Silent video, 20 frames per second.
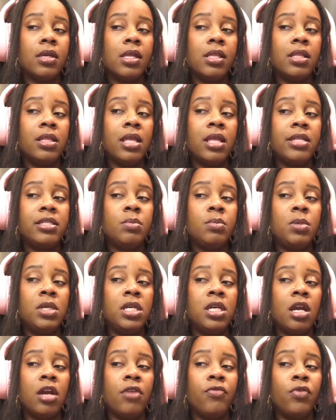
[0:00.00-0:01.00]
Let's be
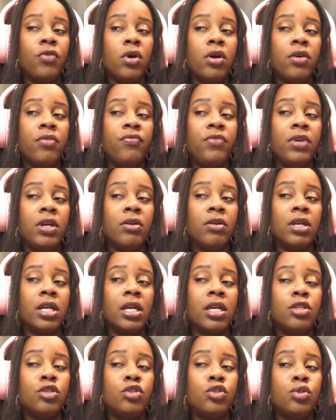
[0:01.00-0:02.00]
careful of veering
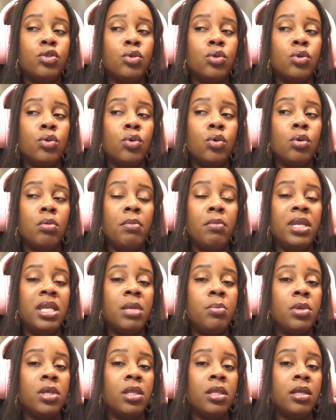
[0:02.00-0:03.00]
into
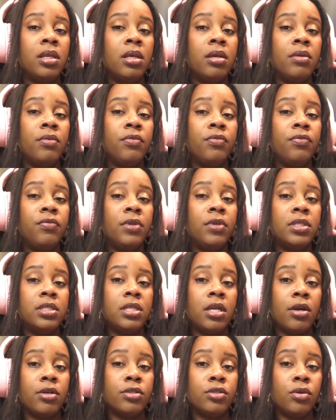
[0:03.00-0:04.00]
manipulative
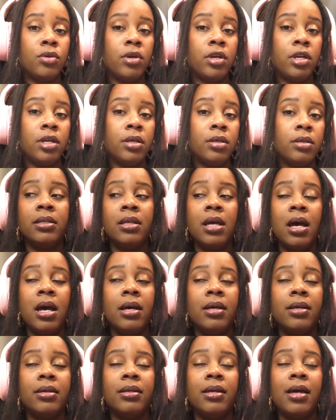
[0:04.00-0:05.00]
territory.
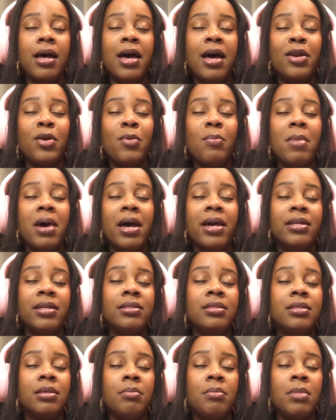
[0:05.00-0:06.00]
I don't mind
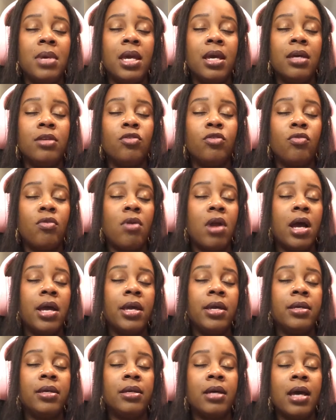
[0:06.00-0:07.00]
a man
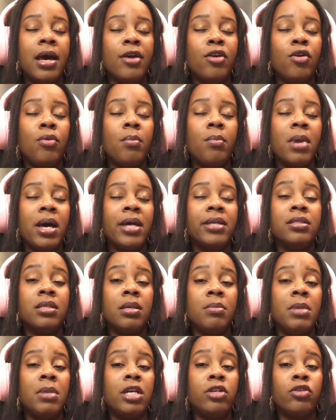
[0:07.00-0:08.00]
crying. I don't mind a
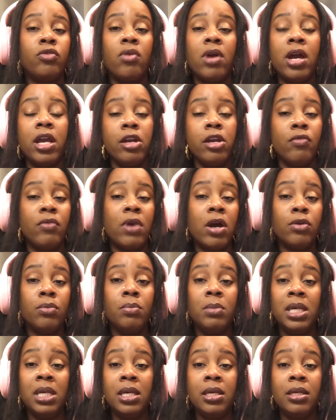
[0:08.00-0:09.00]
man crying around
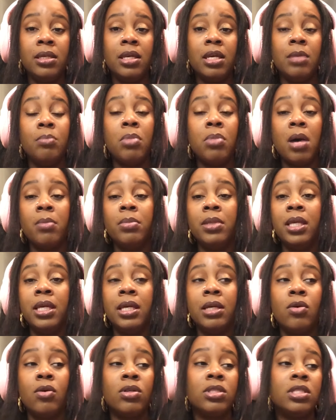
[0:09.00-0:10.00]
me in
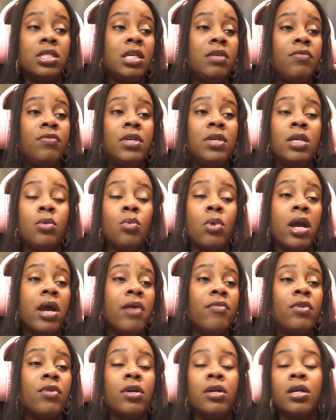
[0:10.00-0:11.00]
public, on TV,
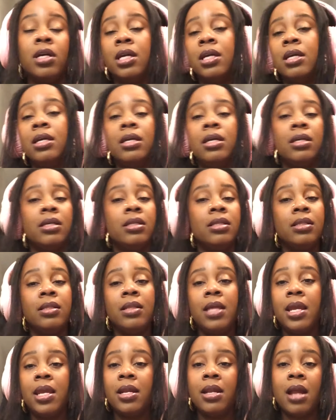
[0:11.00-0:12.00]
wherever.
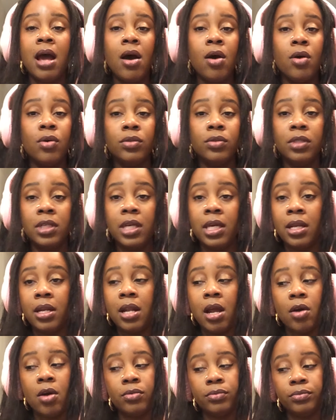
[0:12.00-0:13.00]
Let it out. Get it
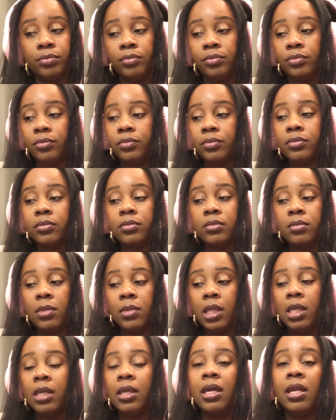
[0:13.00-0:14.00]
out.
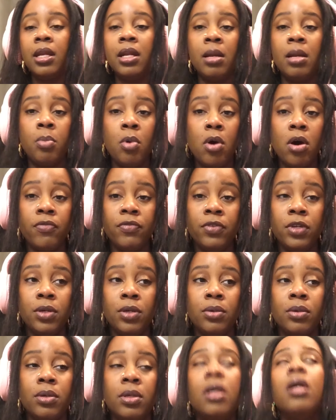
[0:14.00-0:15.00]
Get it up off you.